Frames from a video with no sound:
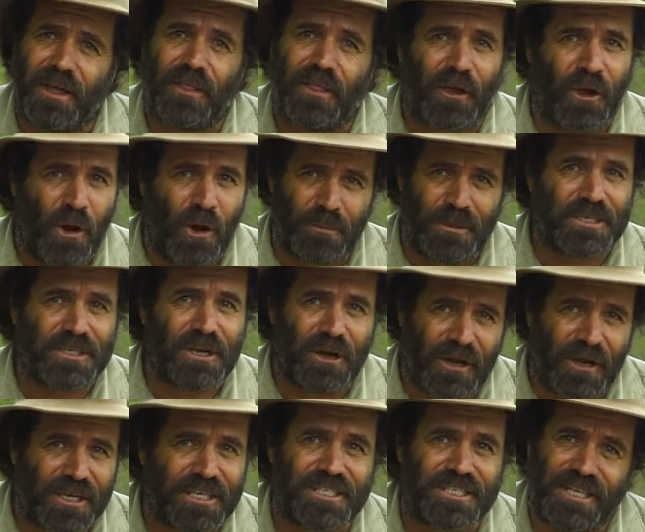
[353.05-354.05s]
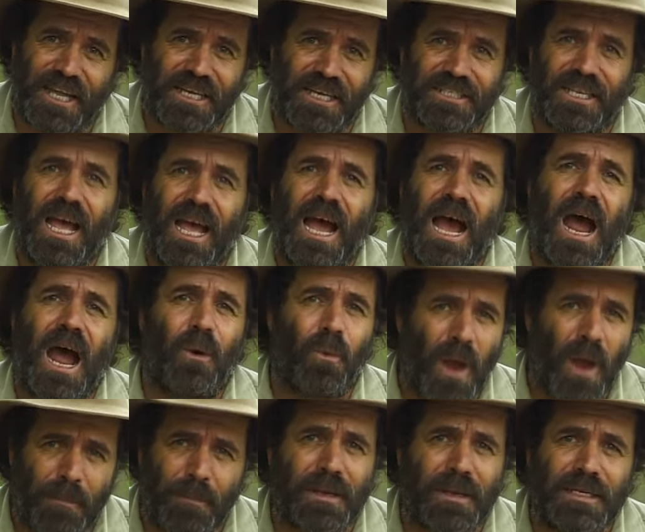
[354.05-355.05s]
the common tiger snakes are
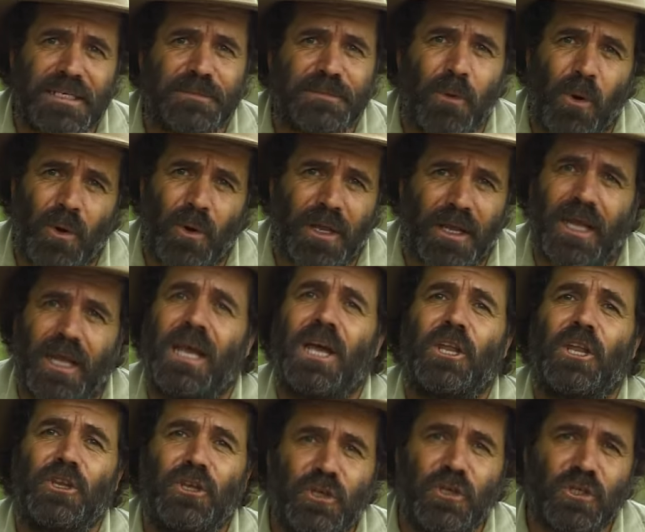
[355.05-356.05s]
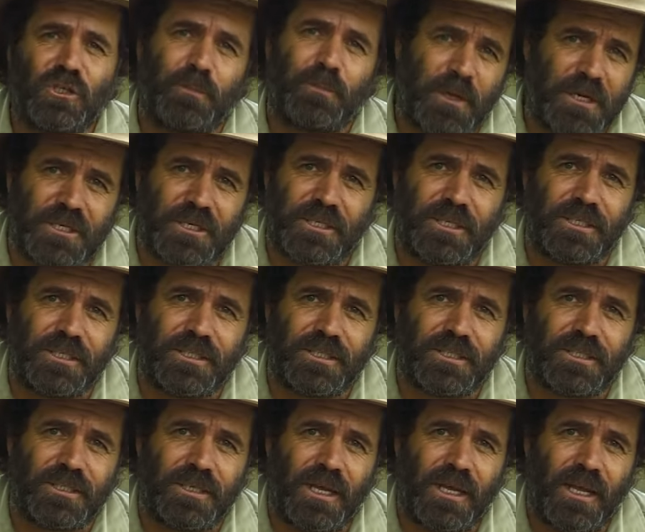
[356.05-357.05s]
rapidly spawning new
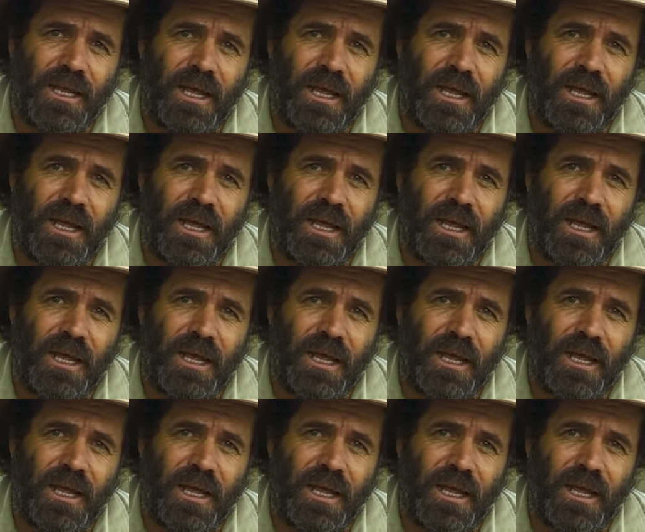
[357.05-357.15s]
species.